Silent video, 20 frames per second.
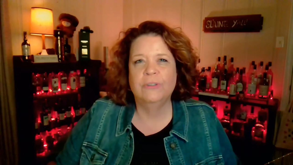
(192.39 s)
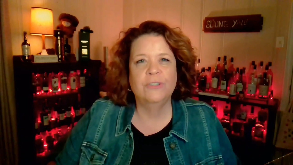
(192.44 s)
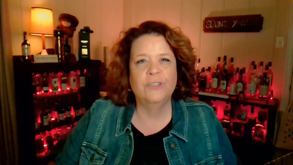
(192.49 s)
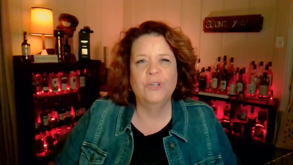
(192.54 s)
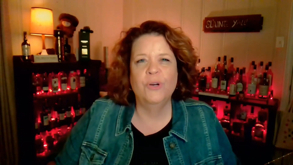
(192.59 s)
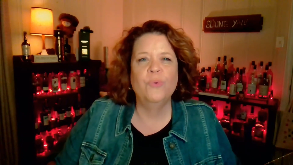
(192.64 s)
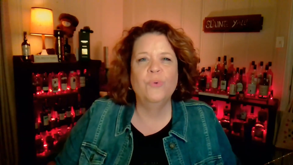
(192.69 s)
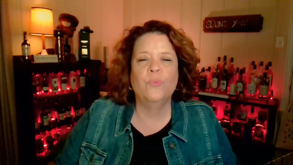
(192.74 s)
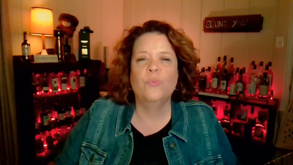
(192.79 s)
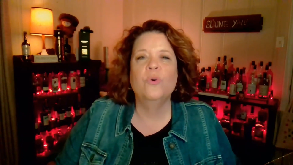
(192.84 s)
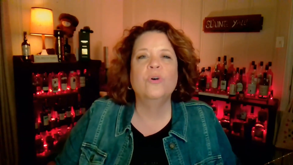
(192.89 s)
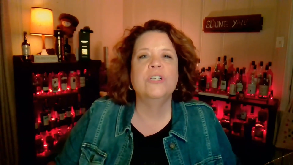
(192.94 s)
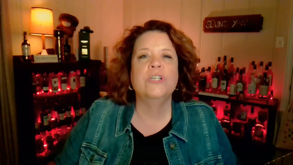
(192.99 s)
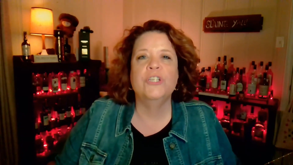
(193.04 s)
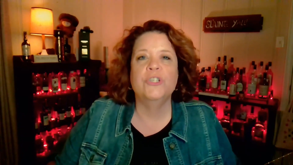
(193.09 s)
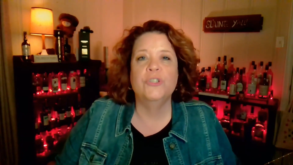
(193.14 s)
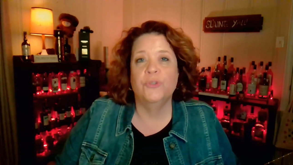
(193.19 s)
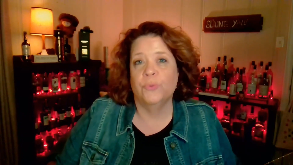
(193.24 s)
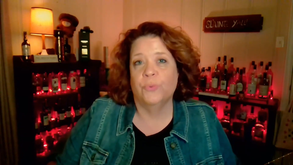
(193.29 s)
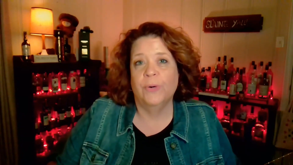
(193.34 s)
don't want
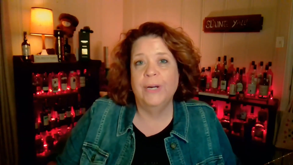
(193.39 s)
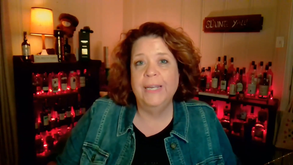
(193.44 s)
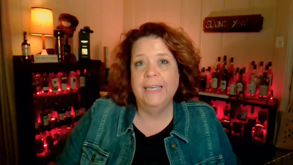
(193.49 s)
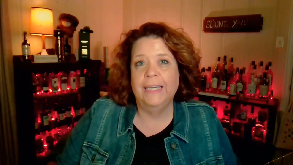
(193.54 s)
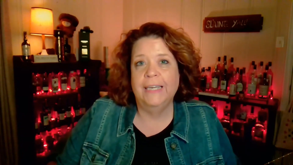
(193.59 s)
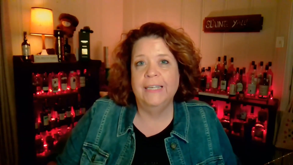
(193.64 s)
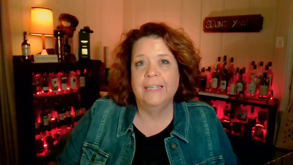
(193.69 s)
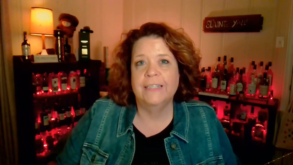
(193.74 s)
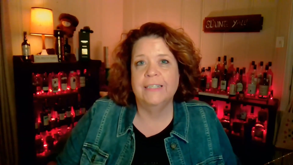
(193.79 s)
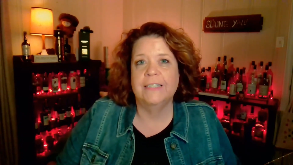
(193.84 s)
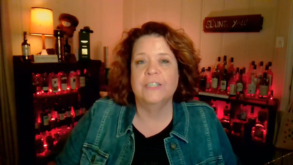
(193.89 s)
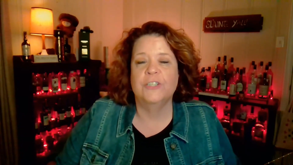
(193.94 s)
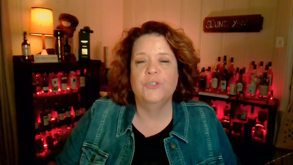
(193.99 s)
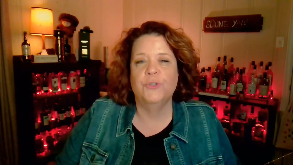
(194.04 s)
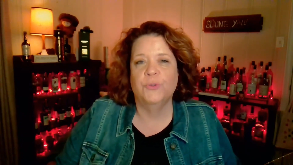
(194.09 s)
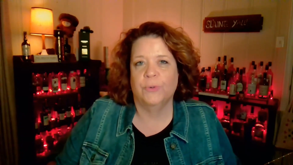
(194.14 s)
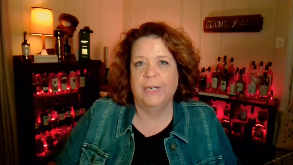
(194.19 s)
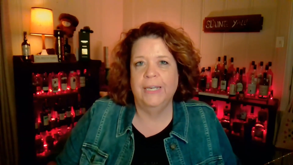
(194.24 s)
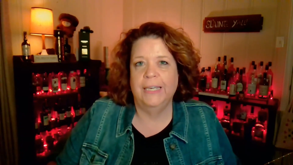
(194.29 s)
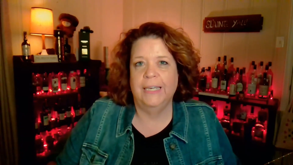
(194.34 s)
to drink it to
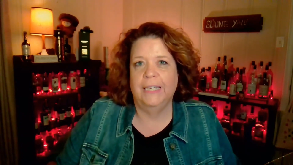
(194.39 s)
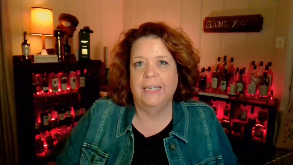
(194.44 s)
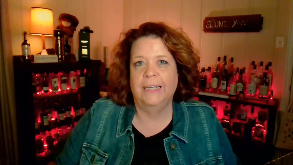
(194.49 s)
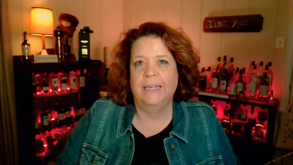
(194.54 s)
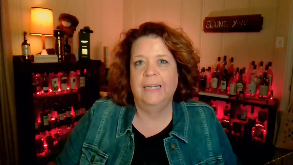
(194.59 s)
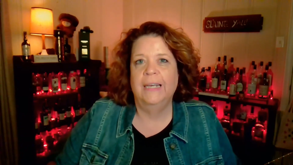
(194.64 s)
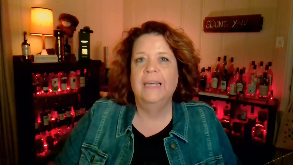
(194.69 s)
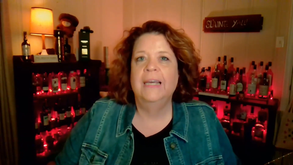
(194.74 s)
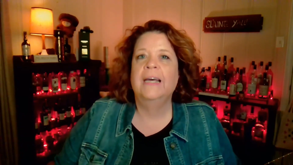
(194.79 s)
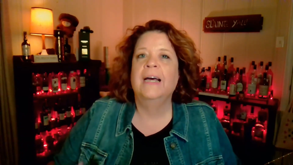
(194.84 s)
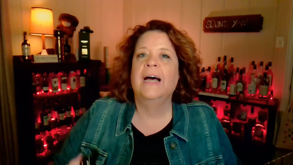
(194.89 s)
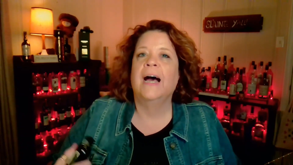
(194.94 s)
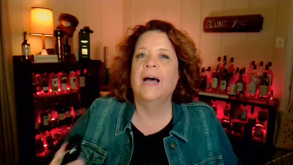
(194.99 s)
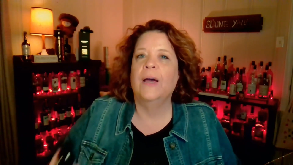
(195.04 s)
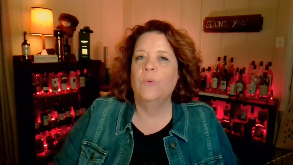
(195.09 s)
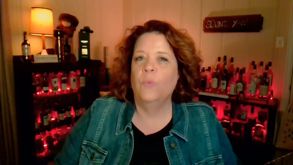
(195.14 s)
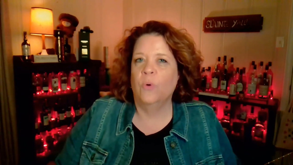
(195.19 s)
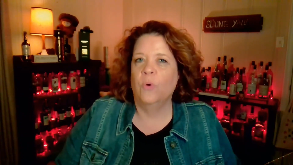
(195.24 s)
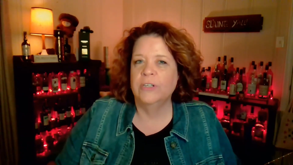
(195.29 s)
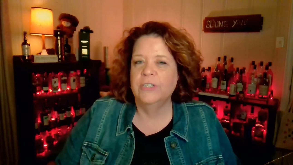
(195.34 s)
drink it. I
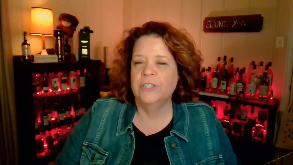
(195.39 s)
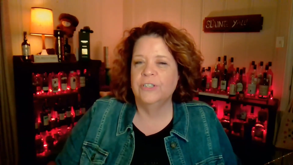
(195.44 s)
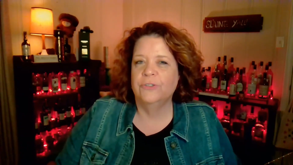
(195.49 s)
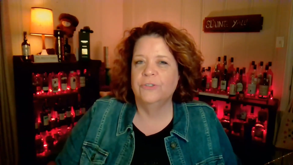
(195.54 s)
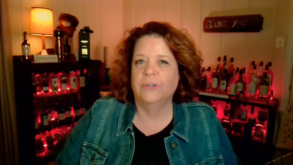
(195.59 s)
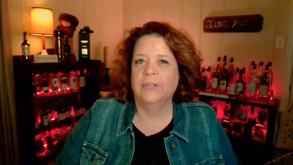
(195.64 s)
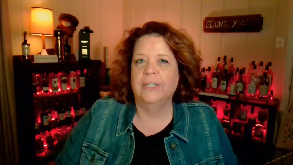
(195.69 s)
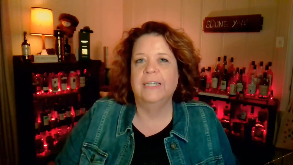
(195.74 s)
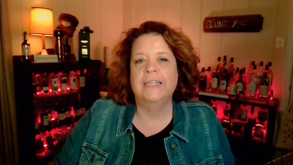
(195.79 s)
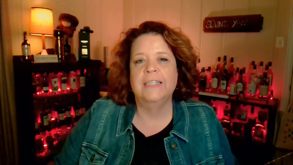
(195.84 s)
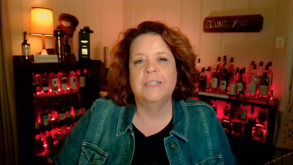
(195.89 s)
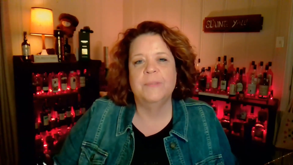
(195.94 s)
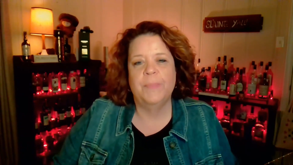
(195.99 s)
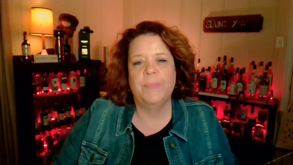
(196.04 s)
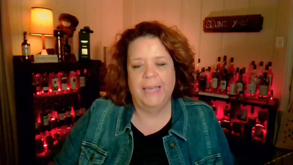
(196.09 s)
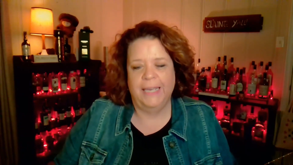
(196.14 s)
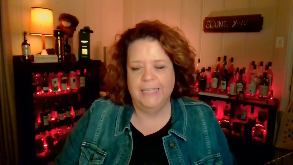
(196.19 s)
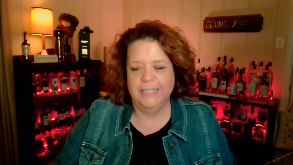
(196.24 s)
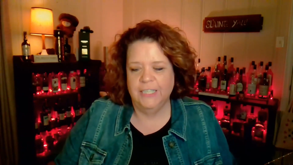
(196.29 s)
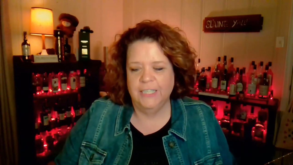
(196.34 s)
want to drink it to
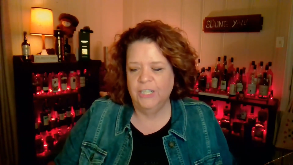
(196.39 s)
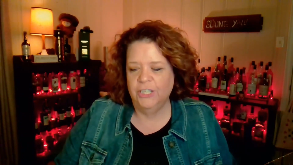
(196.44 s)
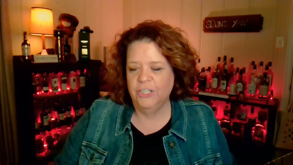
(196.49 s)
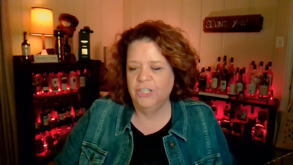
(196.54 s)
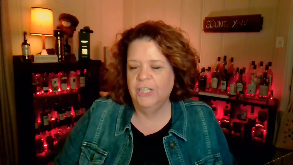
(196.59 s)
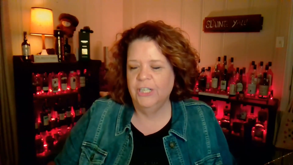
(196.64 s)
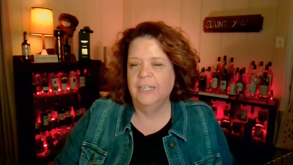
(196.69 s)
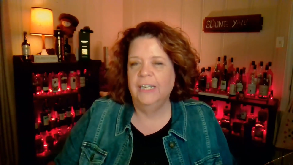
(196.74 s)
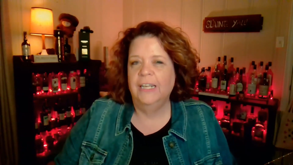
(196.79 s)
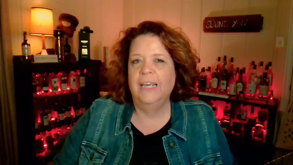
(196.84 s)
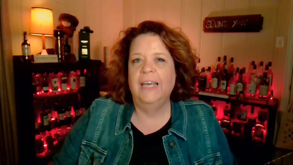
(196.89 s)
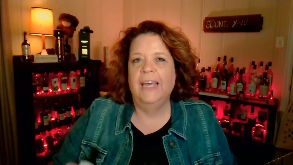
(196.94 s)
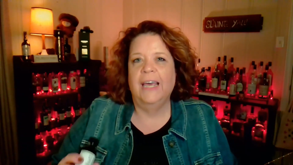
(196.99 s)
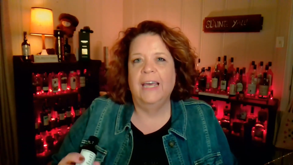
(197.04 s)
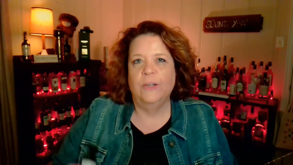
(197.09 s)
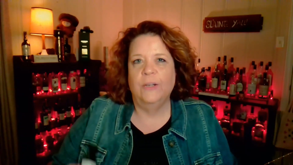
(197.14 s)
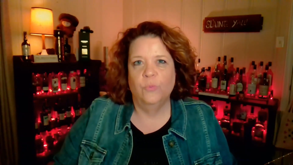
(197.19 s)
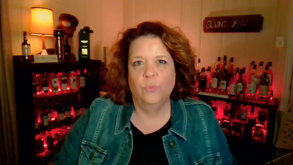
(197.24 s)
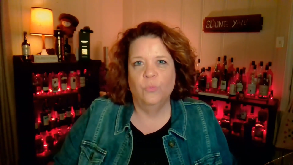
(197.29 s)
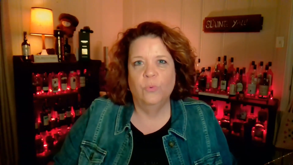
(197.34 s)
pay attention
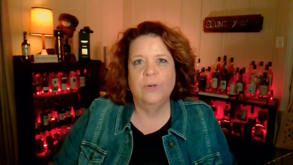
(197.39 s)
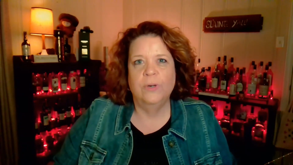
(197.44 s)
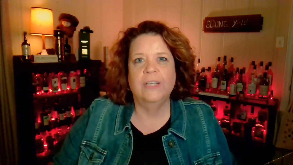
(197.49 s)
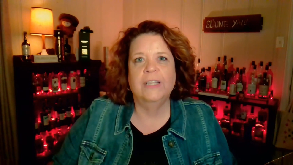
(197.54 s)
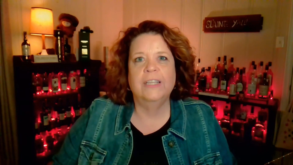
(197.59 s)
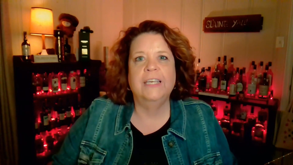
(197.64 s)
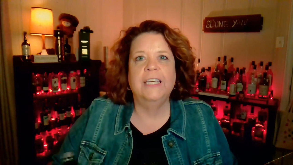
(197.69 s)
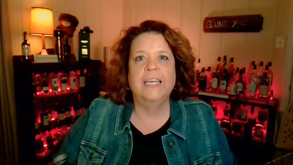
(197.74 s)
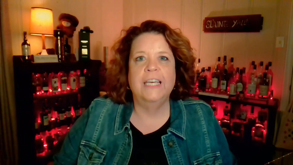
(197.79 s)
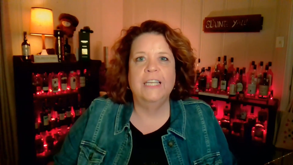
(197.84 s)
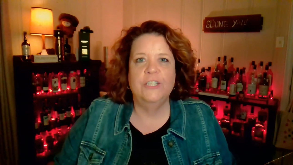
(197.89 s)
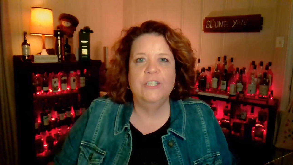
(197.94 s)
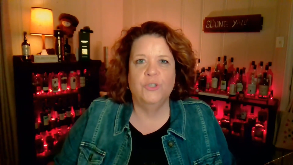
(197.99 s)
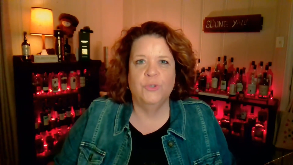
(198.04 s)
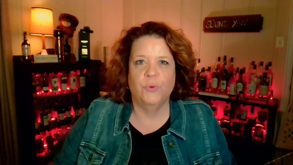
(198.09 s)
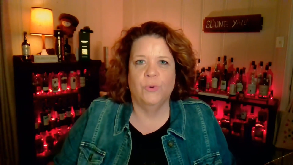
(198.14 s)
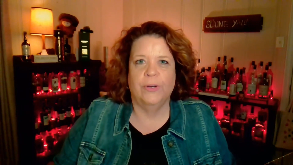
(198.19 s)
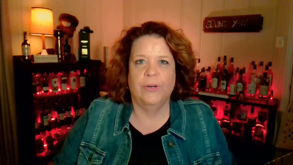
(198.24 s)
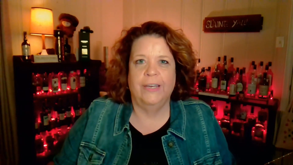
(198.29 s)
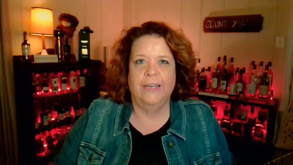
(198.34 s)
and really
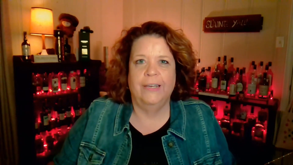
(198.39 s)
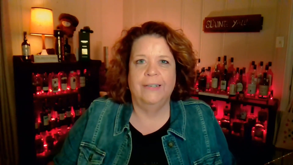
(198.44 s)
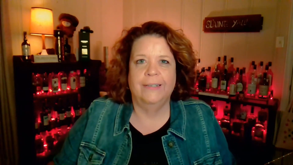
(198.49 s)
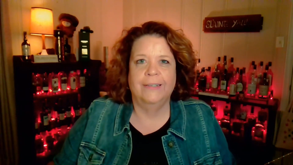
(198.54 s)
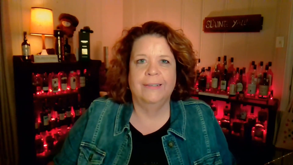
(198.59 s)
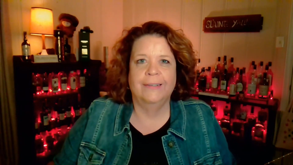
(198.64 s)
enjoy it.